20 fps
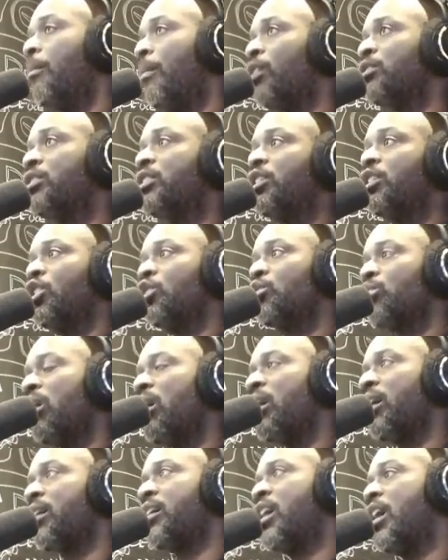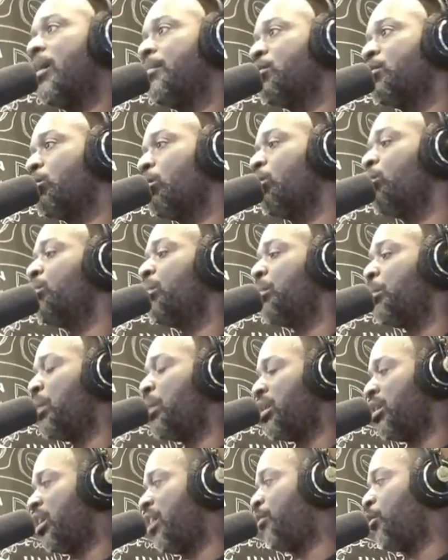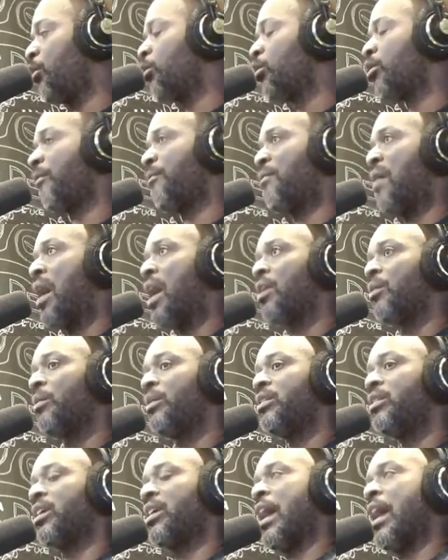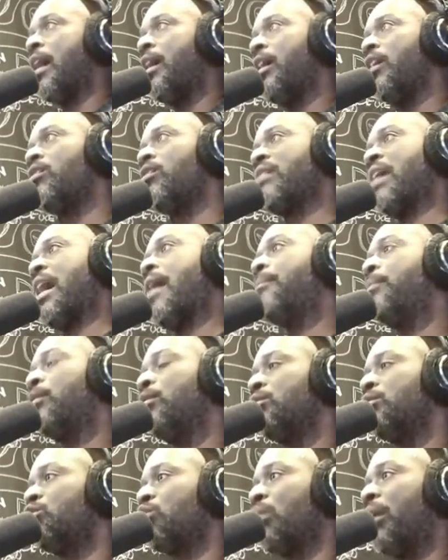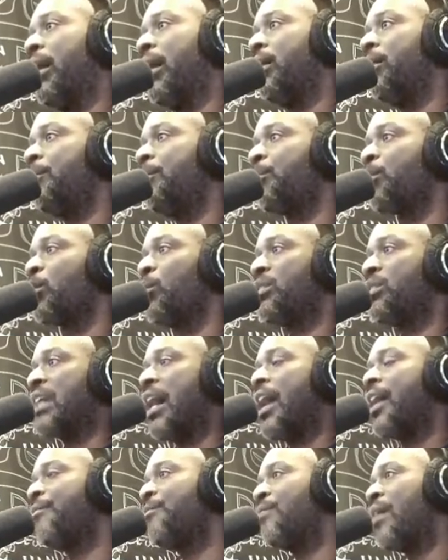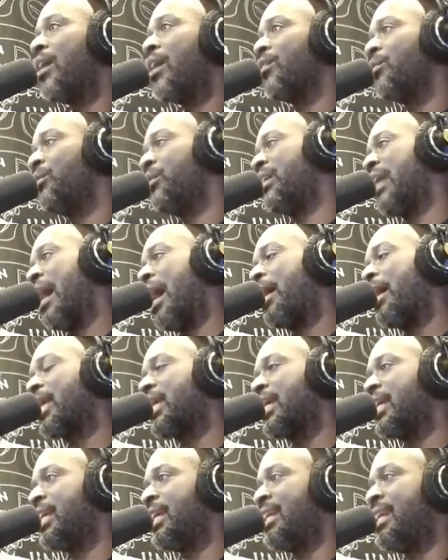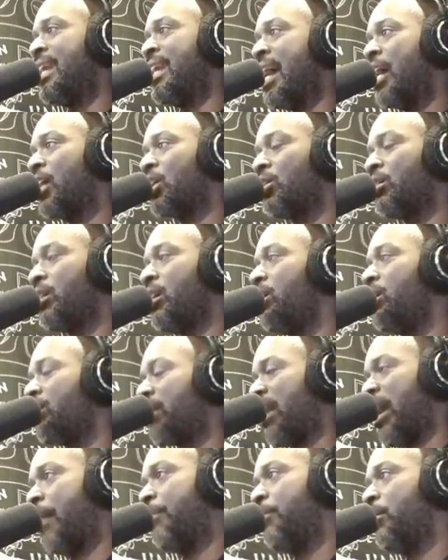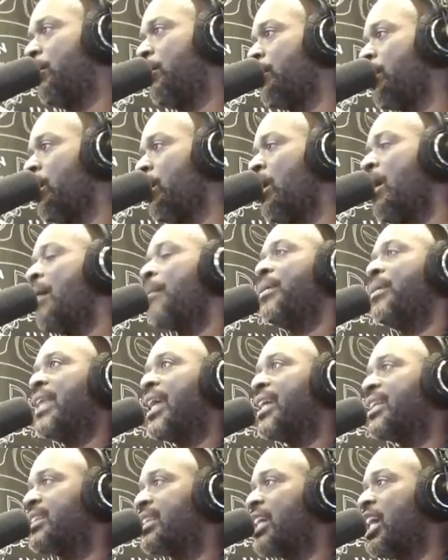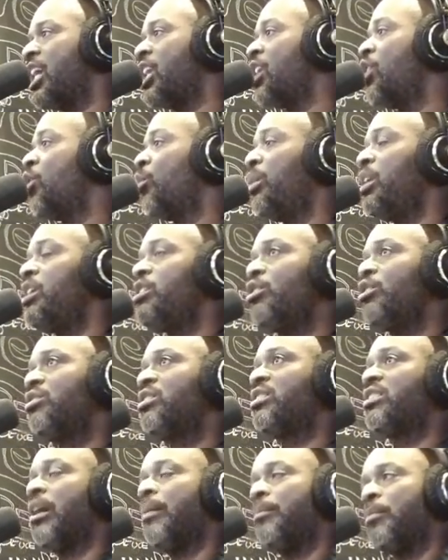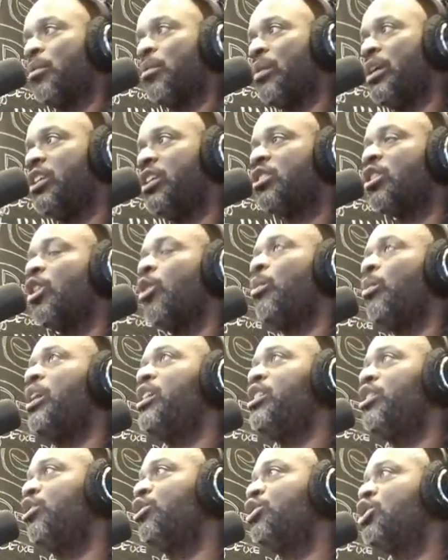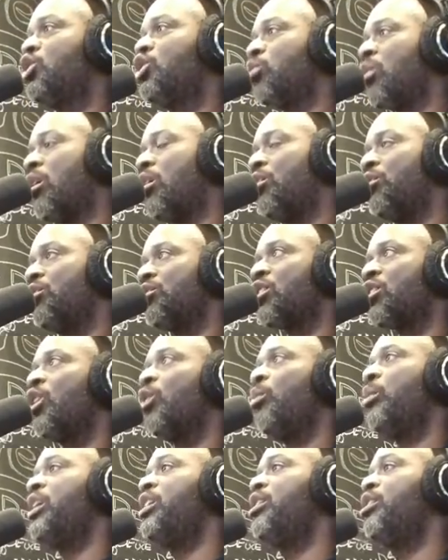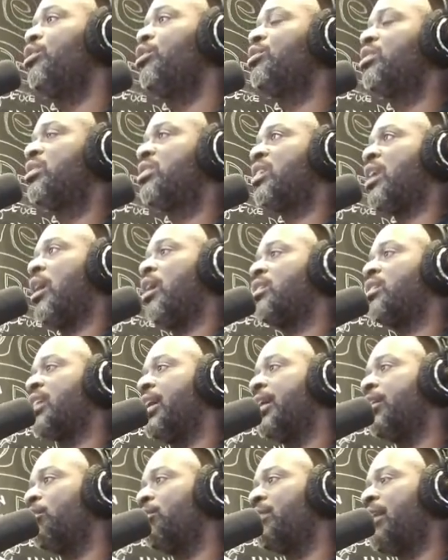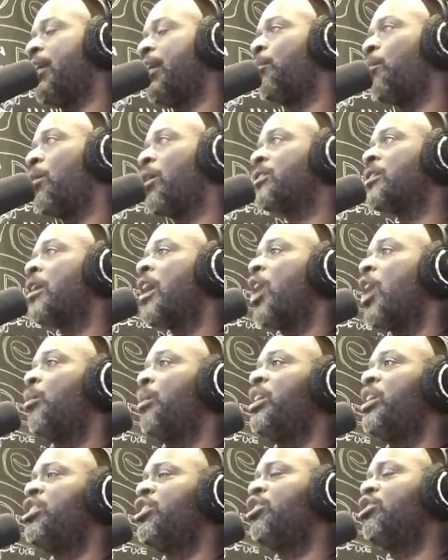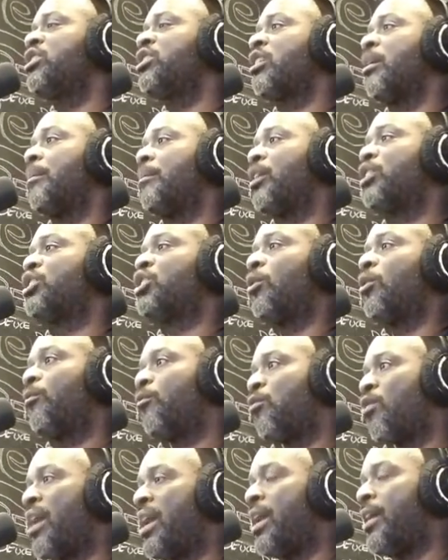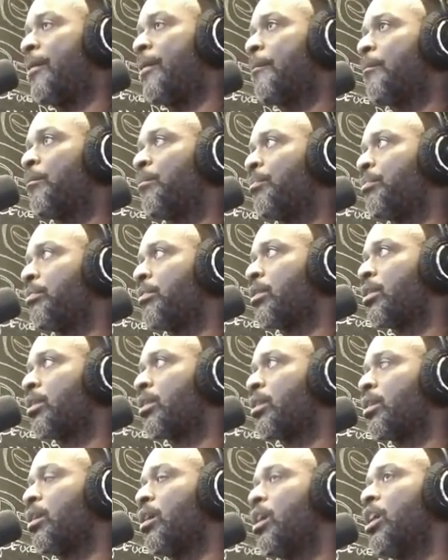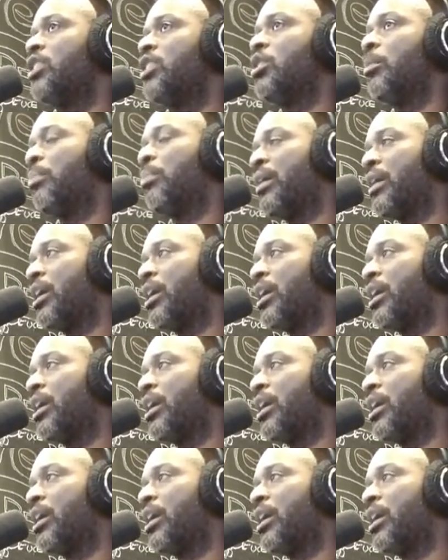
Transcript: most of the drug comes through with if you are following the El Chapo trial, which I follow it, I get in and out on El Chapo. But they said we use submarines, we use drones, we use t- tunnel networks, and we use commercial freight to bring